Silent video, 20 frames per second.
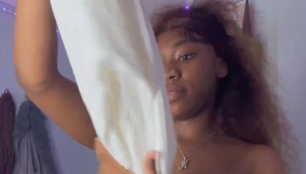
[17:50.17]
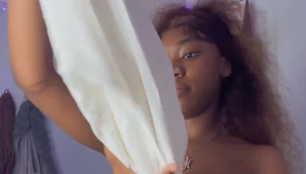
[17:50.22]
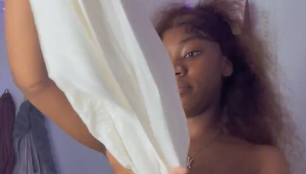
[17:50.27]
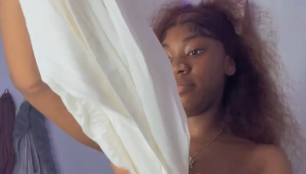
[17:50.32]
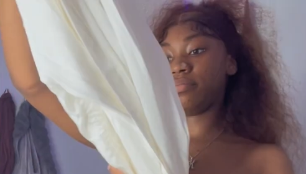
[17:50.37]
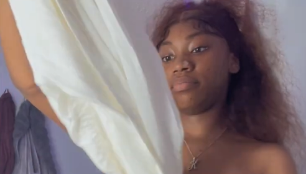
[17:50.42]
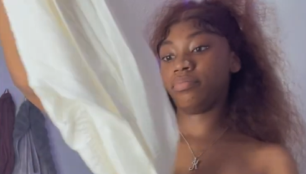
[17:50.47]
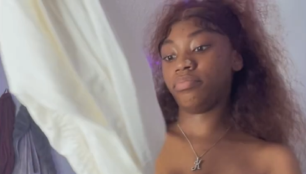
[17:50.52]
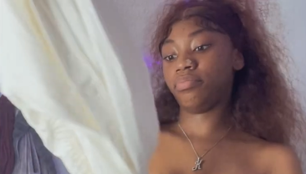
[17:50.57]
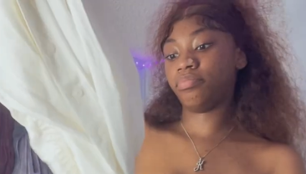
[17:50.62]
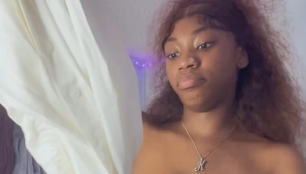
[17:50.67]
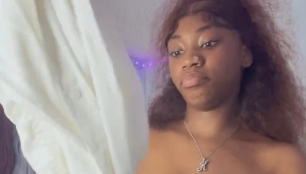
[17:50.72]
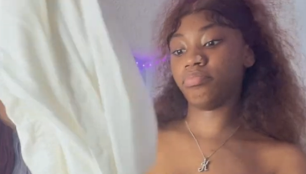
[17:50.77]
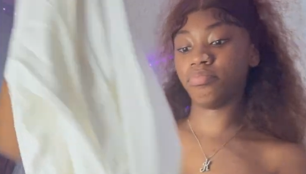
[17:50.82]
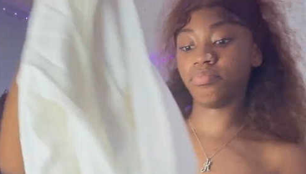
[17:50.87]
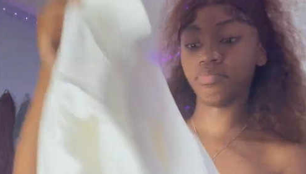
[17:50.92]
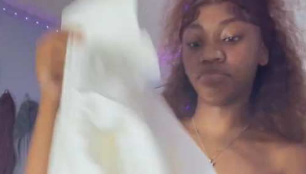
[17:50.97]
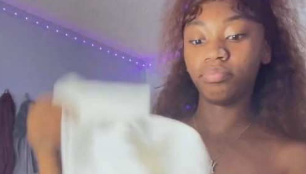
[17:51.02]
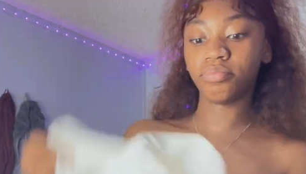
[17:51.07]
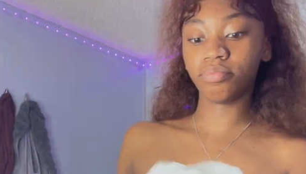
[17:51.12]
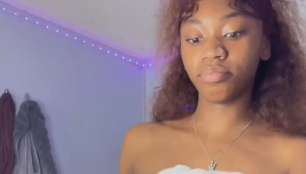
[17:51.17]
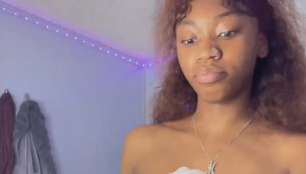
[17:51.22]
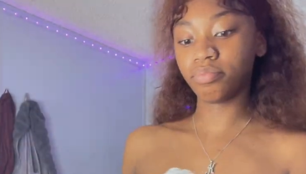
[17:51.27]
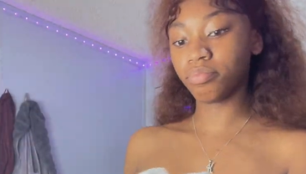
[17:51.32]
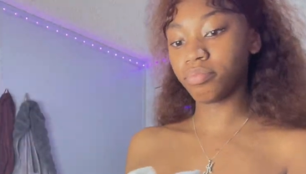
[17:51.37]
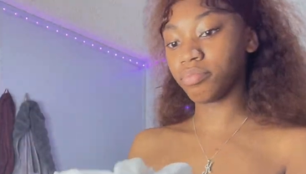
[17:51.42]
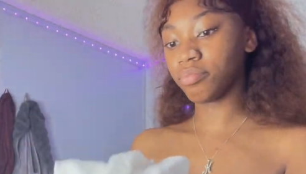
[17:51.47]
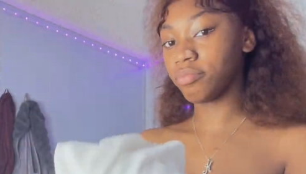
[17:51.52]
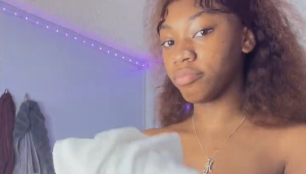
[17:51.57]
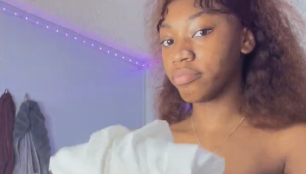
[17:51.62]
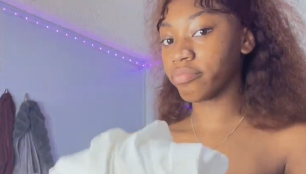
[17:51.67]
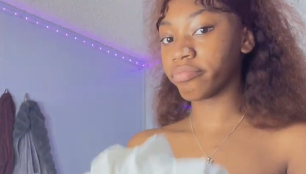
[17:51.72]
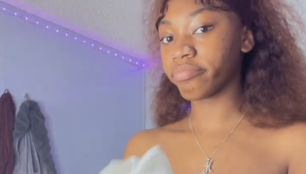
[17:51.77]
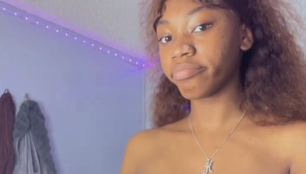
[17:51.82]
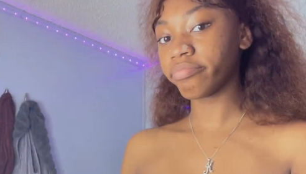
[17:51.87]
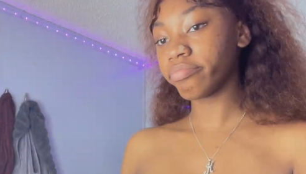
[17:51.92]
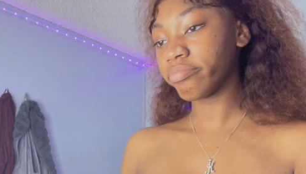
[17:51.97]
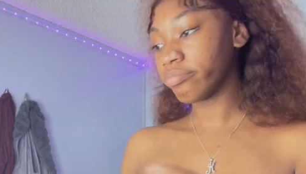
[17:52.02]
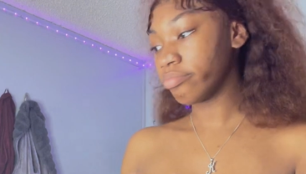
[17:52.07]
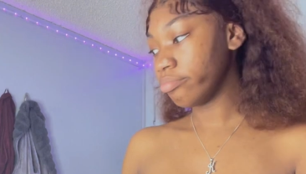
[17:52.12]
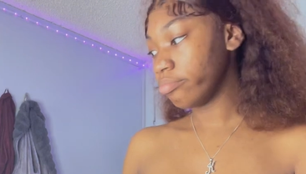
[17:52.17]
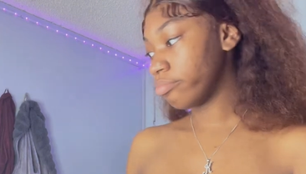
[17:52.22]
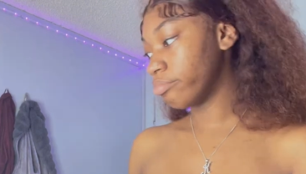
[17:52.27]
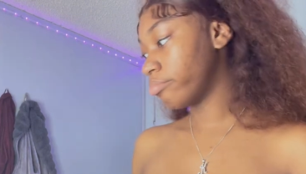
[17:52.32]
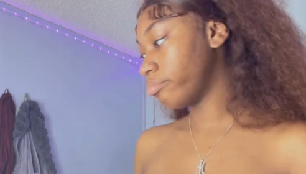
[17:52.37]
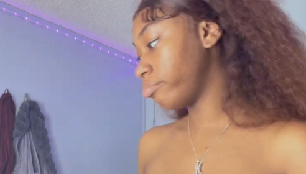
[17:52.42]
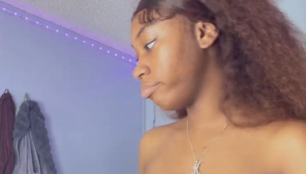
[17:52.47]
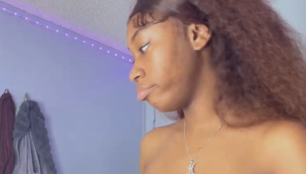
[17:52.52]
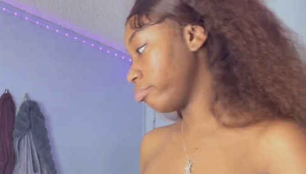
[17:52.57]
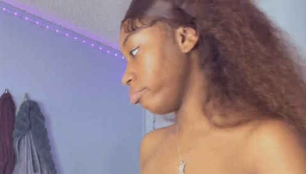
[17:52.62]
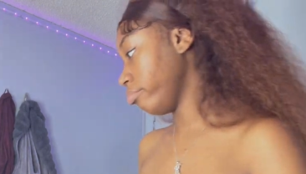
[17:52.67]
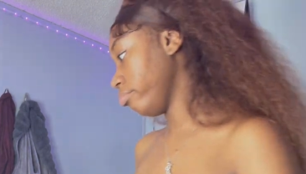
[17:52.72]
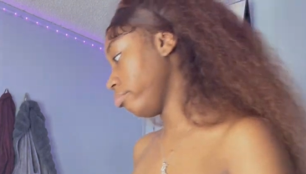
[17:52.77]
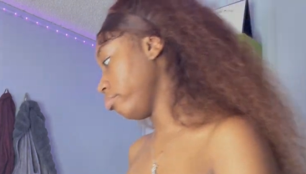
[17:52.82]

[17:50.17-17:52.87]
[no speech]